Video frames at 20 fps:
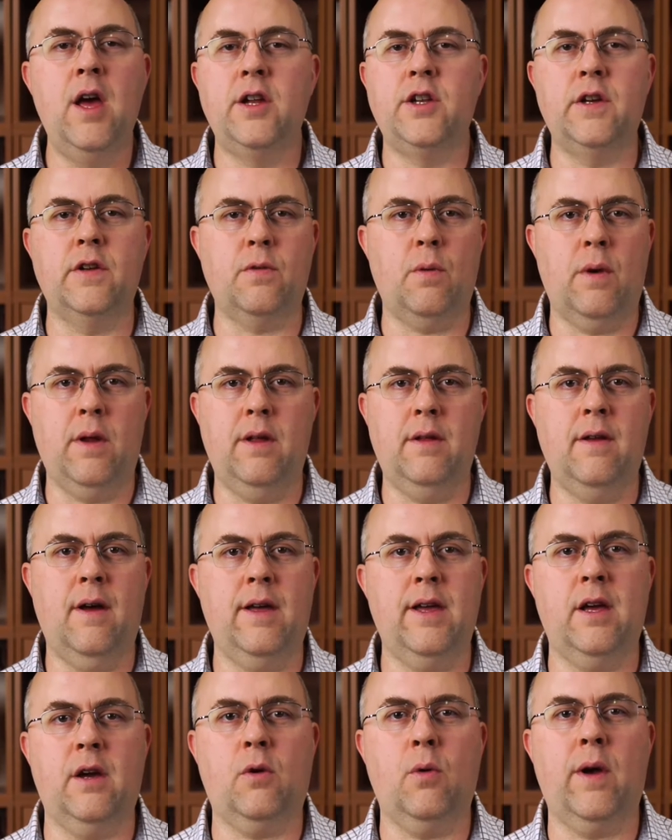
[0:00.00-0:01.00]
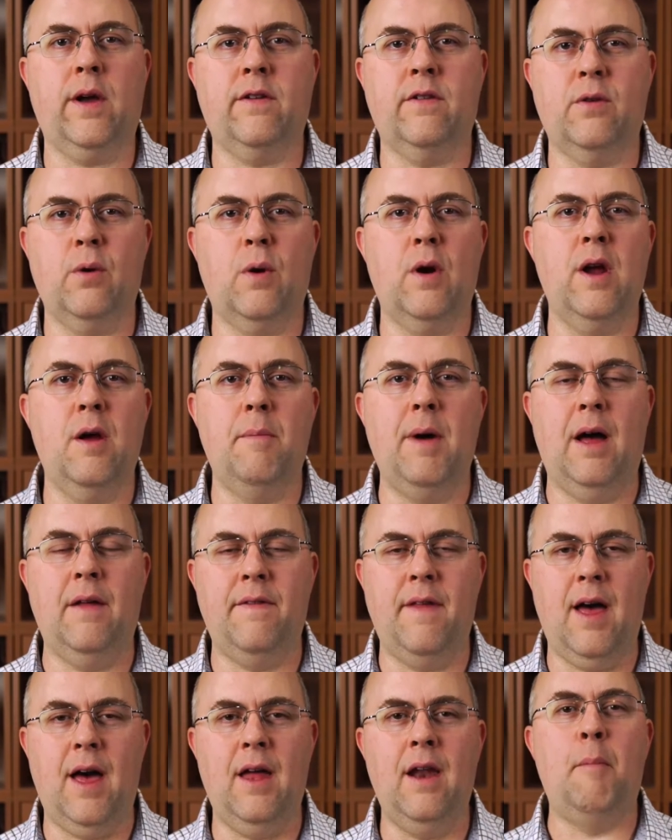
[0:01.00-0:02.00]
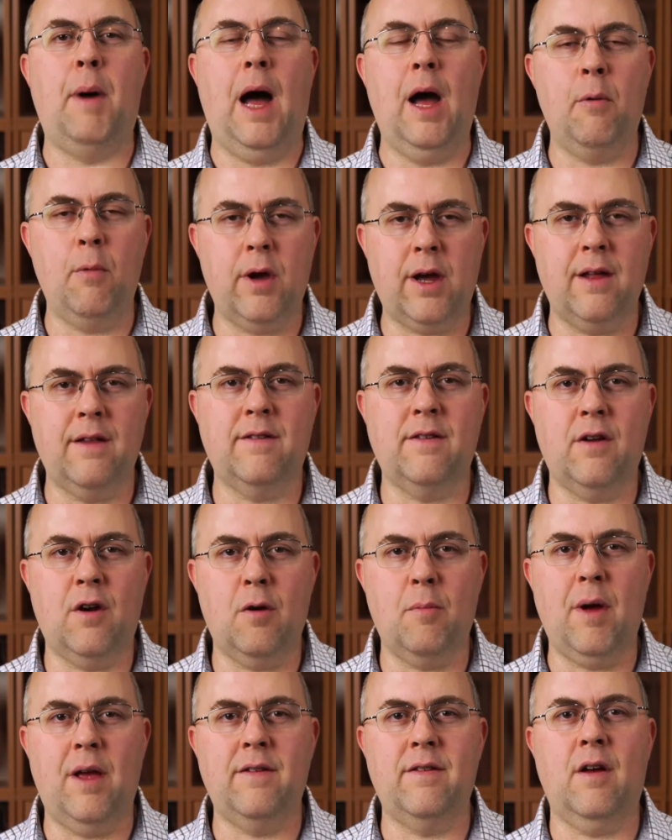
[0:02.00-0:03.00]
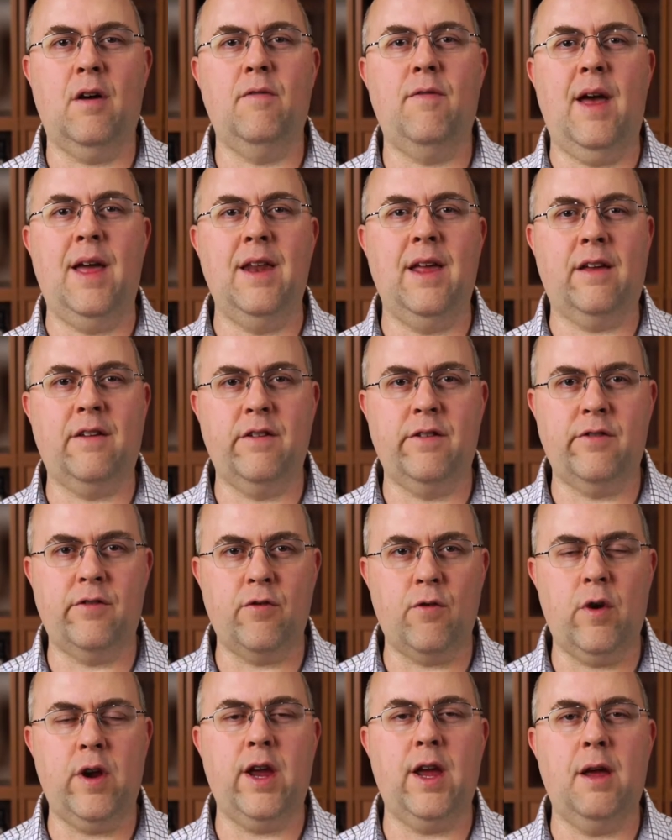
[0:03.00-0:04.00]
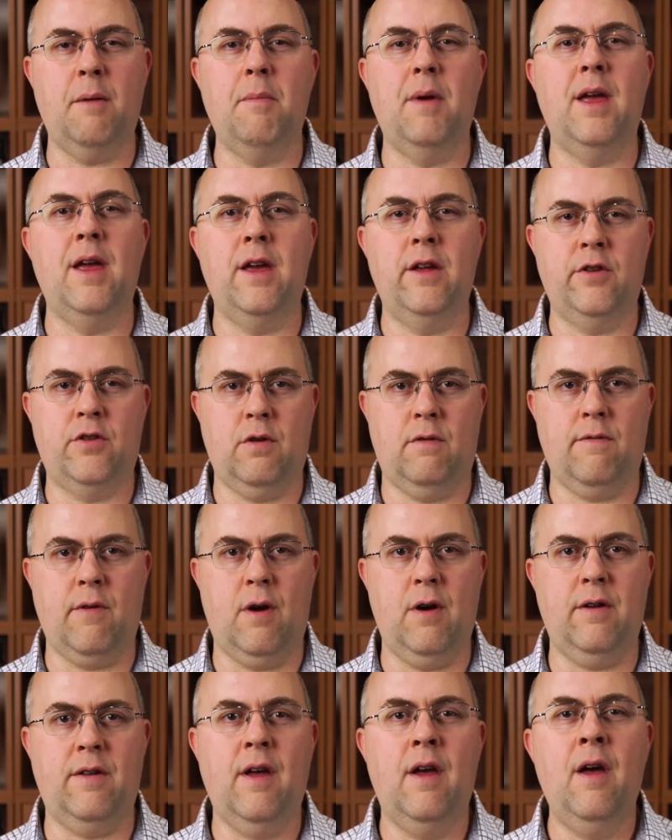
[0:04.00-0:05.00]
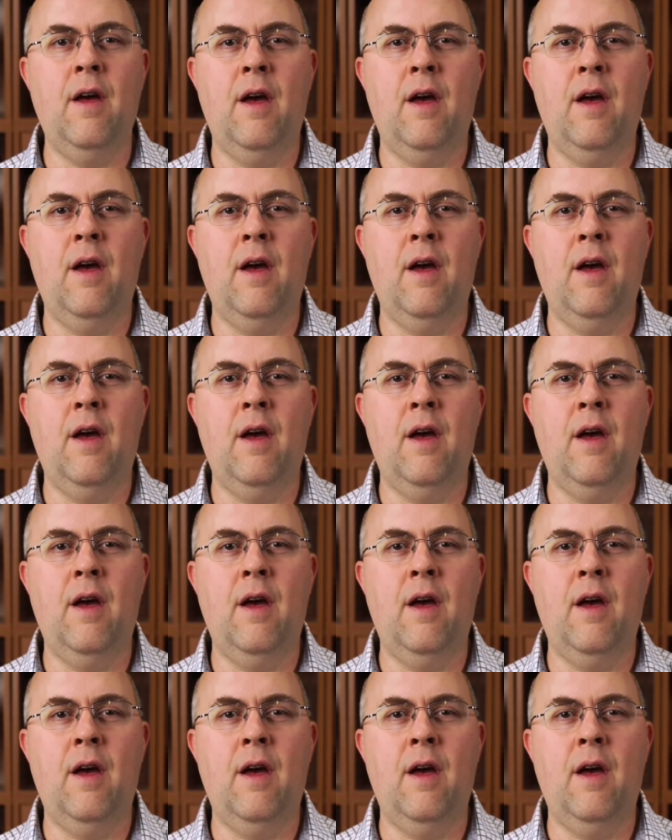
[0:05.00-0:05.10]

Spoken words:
just wanted to tell you a quick story about that. I would consider myself an extreme introvert.